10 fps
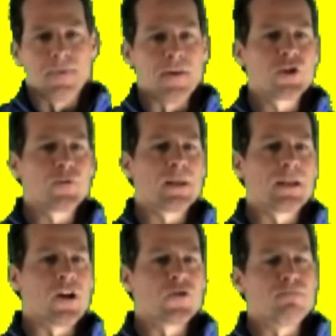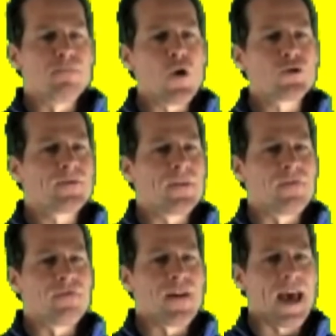This is because most of the
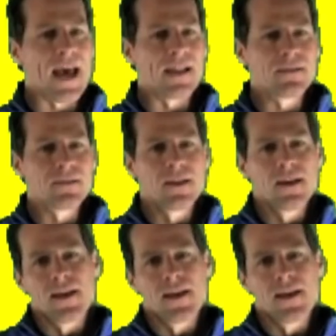fats